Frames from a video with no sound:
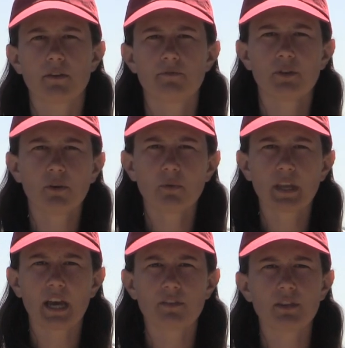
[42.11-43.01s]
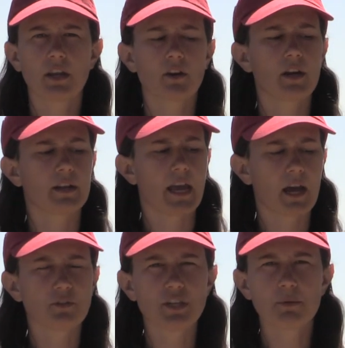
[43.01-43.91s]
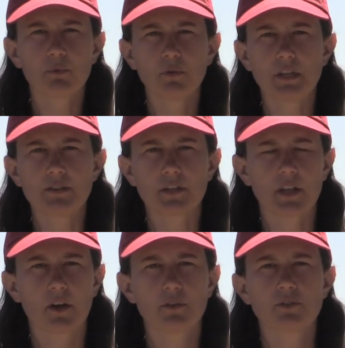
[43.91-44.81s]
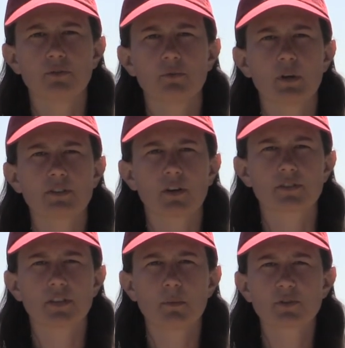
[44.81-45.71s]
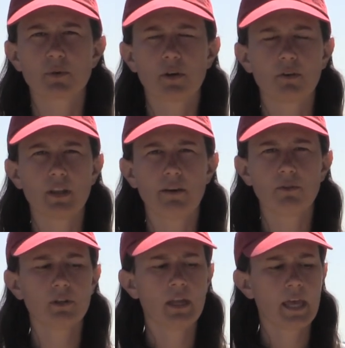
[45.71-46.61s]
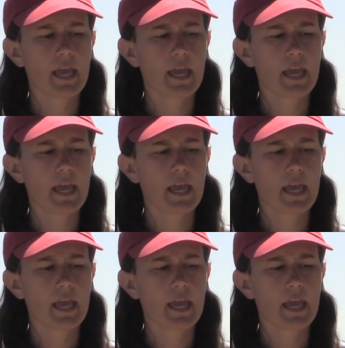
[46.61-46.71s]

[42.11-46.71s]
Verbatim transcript: fill we have in the area and how deep we'll need to go to reach our subsoil level.